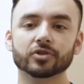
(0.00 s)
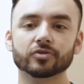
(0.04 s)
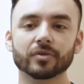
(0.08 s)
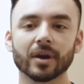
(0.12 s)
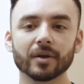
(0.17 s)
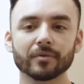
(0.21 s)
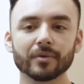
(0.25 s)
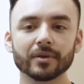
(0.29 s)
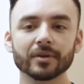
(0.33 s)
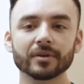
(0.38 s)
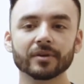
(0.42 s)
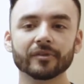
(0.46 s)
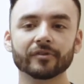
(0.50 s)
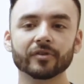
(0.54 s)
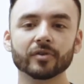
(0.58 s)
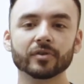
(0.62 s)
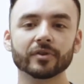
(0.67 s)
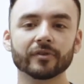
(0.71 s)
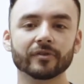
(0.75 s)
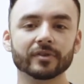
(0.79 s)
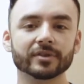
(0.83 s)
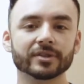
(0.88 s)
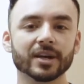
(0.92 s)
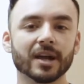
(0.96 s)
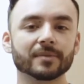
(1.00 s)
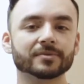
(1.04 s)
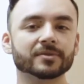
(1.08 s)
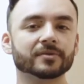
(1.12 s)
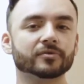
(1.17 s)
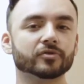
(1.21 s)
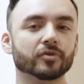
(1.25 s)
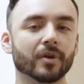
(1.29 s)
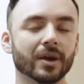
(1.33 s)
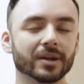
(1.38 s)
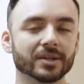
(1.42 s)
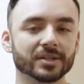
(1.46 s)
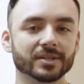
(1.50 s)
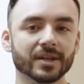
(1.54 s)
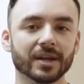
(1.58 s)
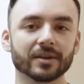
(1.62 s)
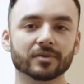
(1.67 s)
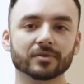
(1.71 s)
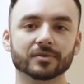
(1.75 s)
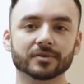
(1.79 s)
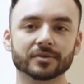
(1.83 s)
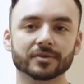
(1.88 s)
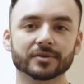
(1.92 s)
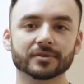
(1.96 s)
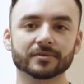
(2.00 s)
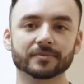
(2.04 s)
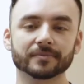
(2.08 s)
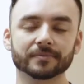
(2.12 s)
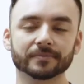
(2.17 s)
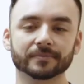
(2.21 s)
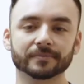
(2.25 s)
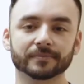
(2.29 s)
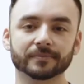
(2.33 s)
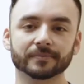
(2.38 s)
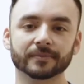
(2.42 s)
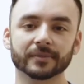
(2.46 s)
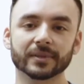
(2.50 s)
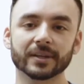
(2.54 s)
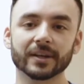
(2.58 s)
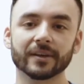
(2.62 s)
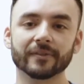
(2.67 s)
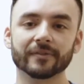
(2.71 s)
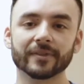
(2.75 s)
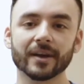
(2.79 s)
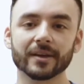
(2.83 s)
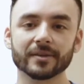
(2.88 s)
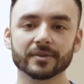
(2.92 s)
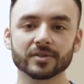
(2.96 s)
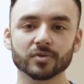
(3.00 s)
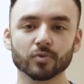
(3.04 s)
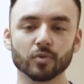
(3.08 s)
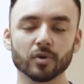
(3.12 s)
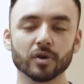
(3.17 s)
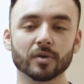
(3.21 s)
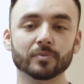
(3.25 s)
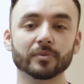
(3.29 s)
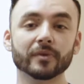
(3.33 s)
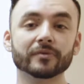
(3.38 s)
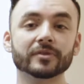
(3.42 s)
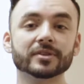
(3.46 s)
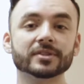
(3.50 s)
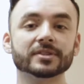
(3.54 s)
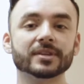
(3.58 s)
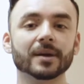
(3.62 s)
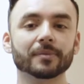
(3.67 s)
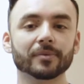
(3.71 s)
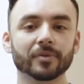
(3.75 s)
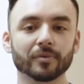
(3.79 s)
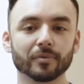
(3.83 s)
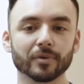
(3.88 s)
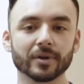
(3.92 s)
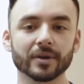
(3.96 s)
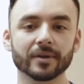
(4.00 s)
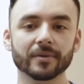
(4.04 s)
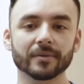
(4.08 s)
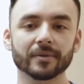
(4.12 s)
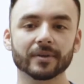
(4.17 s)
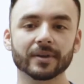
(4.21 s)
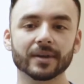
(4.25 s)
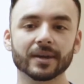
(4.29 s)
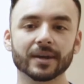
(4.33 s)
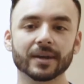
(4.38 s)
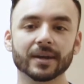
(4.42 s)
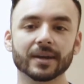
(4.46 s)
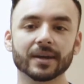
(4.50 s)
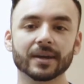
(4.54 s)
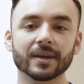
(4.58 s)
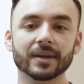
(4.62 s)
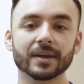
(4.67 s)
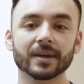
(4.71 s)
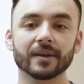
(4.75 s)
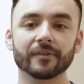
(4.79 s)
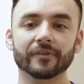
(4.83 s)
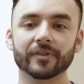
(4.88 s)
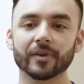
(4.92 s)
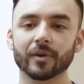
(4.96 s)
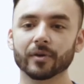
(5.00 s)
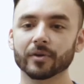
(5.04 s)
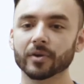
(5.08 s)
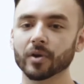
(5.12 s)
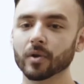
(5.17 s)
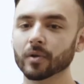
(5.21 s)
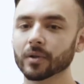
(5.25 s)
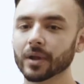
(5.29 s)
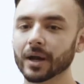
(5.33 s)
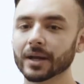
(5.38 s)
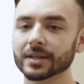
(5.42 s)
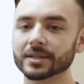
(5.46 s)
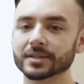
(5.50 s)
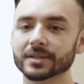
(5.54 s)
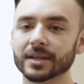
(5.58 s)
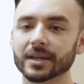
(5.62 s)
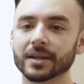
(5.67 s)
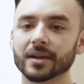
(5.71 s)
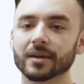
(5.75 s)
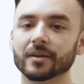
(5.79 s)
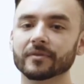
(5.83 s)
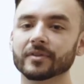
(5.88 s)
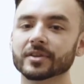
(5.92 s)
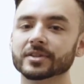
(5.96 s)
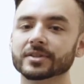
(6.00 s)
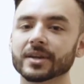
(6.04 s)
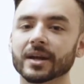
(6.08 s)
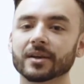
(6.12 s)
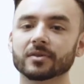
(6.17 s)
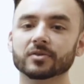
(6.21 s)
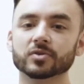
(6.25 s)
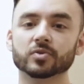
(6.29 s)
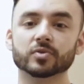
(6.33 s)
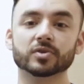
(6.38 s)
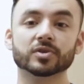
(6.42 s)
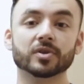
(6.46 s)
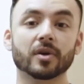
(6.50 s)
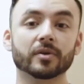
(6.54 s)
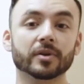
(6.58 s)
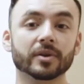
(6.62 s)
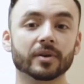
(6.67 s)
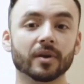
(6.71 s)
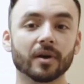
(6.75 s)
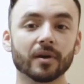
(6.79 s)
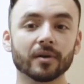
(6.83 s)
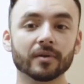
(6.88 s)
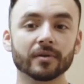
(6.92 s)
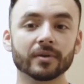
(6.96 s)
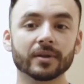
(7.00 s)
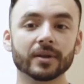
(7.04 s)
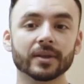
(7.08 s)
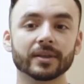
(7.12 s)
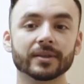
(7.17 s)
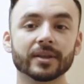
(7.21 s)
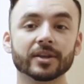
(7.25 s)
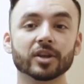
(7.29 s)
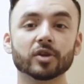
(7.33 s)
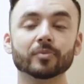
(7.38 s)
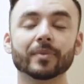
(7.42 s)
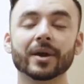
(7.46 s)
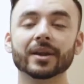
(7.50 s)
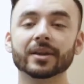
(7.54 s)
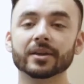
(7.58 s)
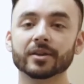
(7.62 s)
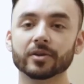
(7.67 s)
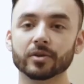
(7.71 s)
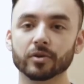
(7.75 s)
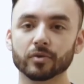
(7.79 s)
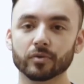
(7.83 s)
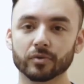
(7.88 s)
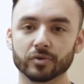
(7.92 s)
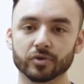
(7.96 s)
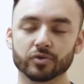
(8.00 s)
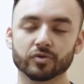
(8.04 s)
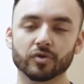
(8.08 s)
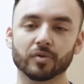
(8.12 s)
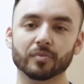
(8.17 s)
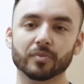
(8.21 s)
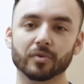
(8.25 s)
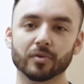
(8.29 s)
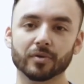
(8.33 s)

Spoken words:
Try running a few different types of drying cycles. If that doesn't work, move to step 3. If there are no lights and none of the cycles will start at all, then you may need a new control